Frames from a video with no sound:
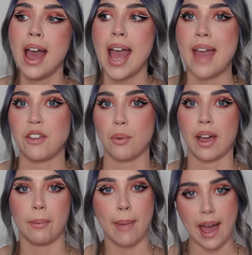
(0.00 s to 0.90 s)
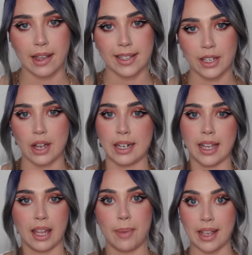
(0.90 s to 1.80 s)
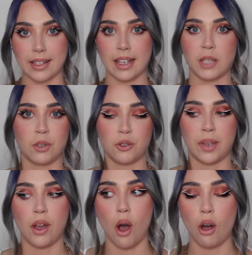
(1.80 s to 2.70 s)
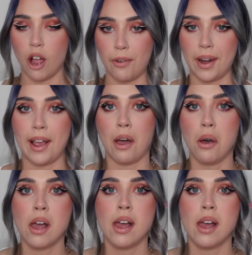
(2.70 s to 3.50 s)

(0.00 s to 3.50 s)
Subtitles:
if you're wearing a mask on a daily basis, which we all are right now.